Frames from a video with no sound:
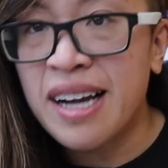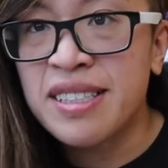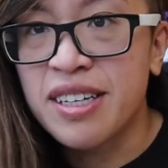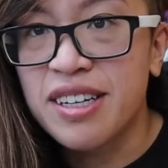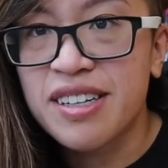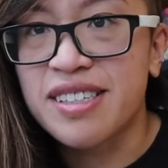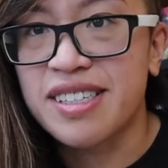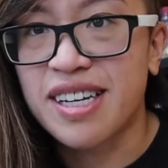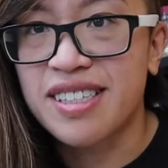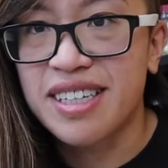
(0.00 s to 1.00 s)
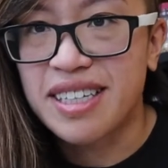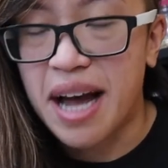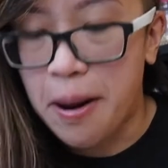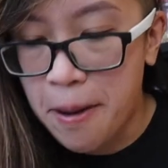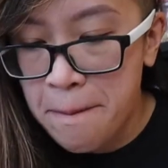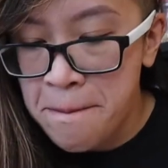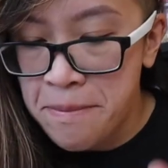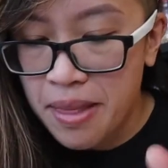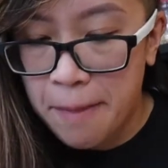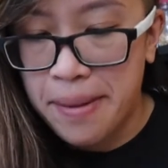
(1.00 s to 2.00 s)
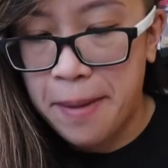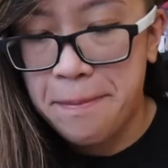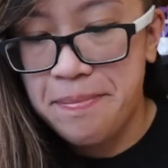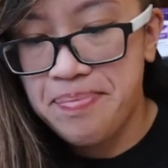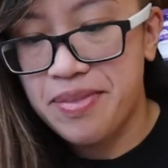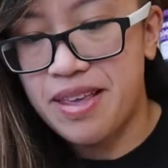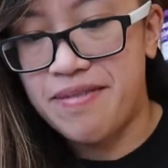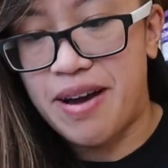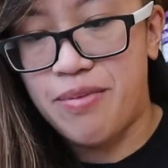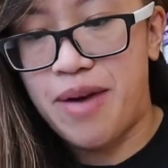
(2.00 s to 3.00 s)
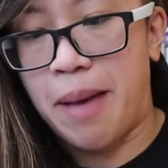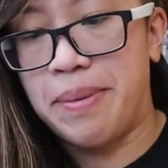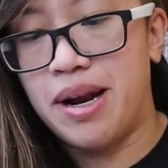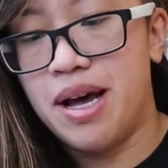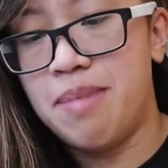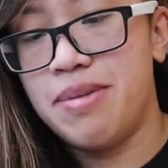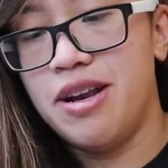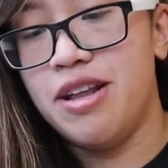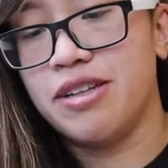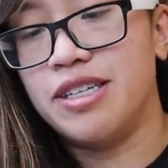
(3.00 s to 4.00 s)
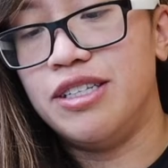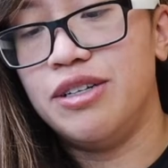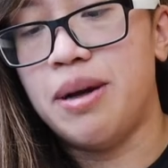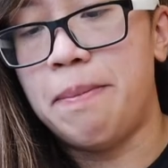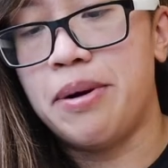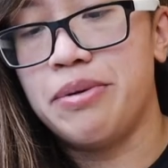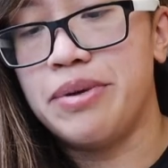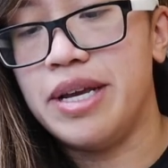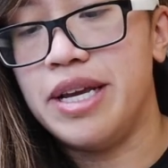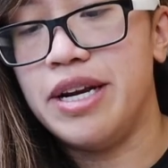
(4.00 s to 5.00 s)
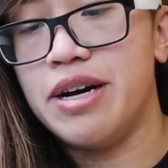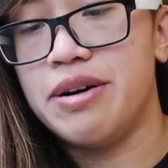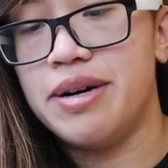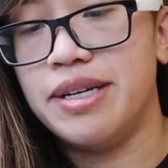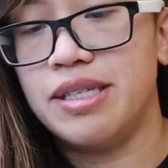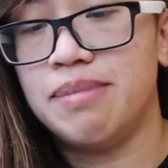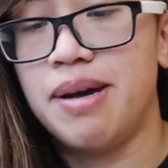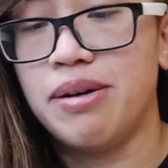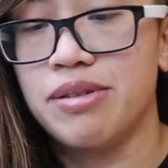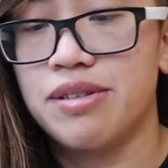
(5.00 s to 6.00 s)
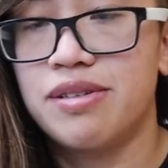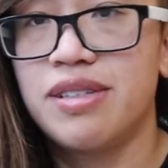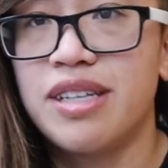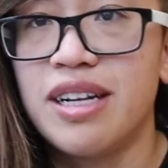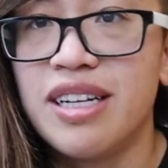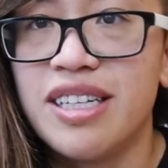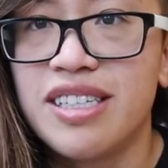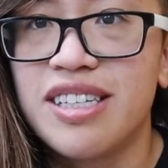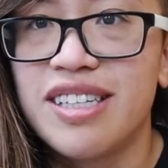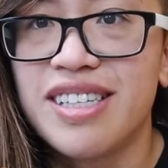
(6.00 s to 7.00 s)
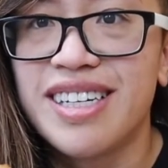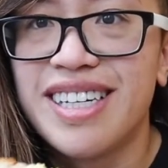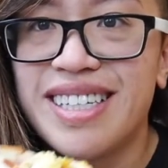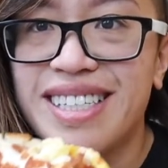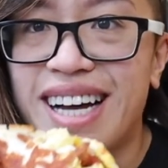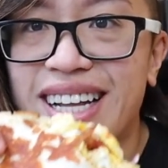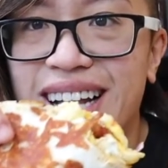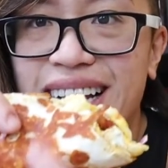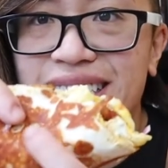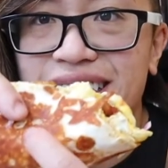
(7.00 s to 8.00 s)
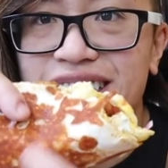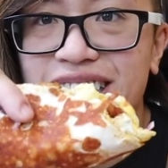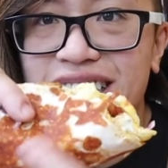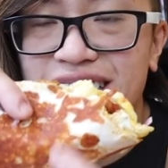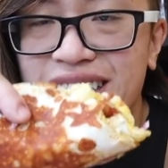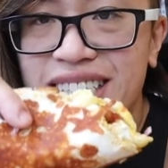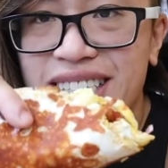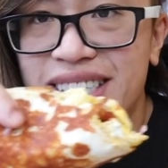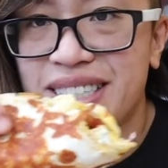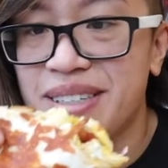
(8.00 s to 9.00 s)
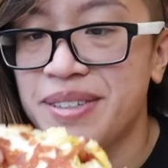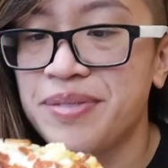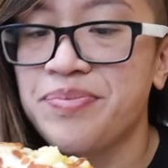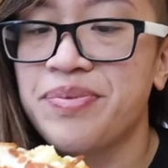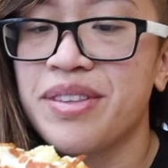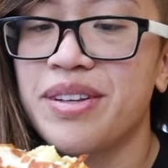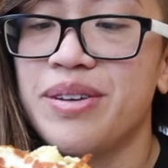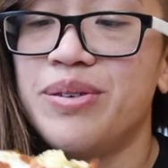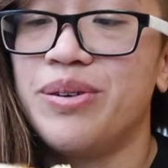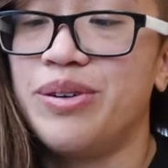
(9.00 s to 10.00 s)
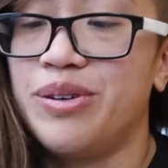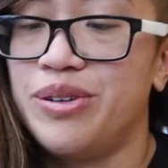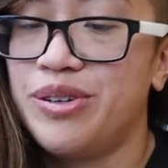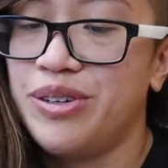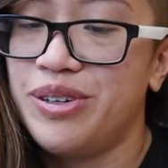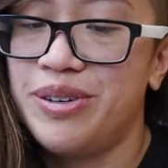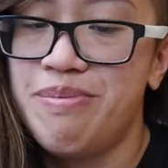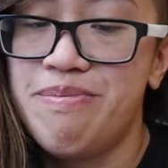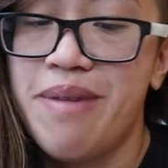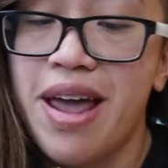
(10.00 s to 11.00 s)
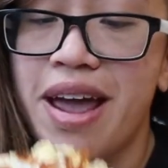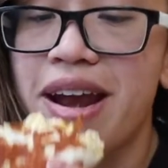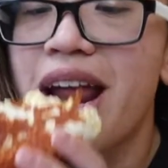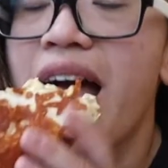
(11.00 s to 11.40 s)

So it looks disgusting now, but if I wrap it up, it looks into a burrito and it smells delicious. That's the cheese. Oh man.